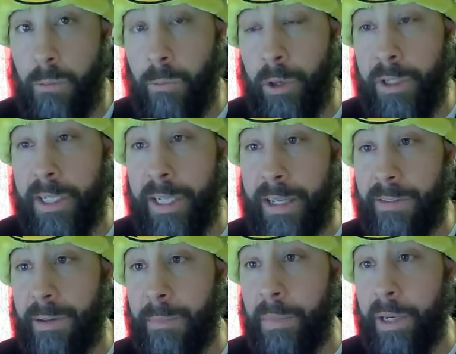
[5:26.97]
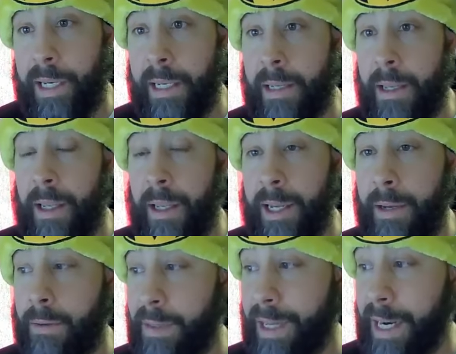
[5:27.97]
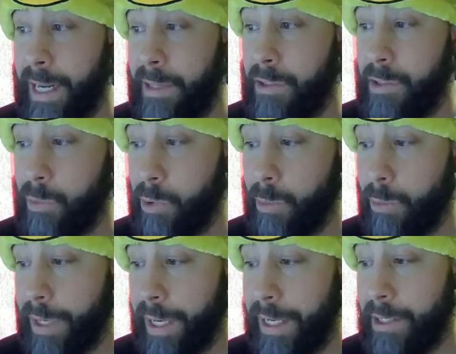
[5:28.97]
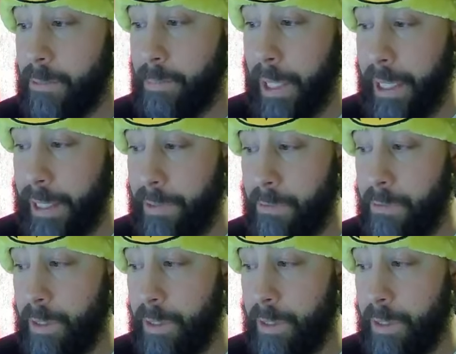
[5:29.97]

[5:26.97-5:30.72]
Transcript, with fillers: what to get somebody eh, that has some normal aches, pains,